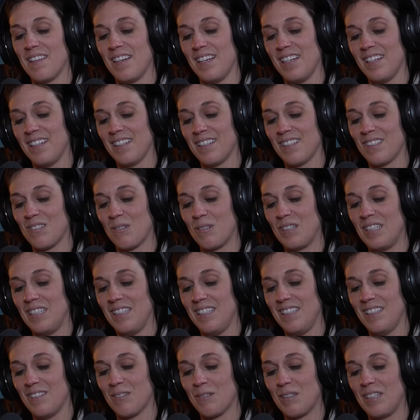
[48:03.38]
I think
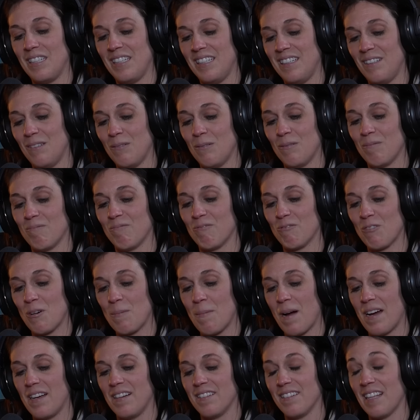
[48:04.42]
2020
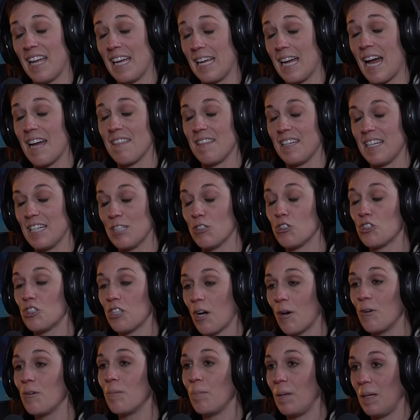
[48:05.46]
I think it
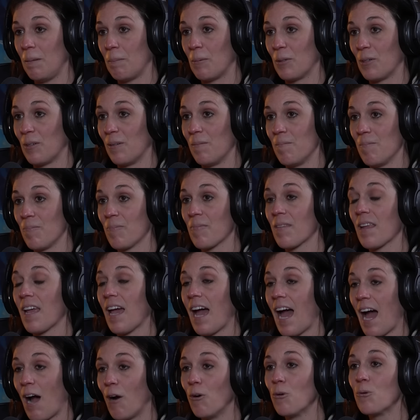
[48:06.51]
showed people
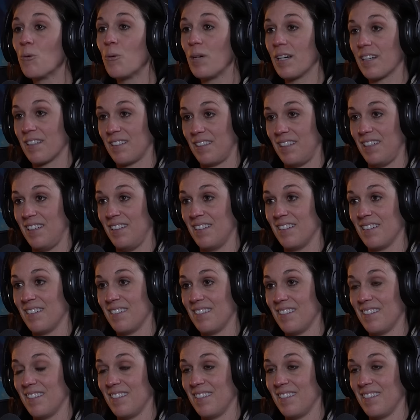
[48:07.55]
how quickly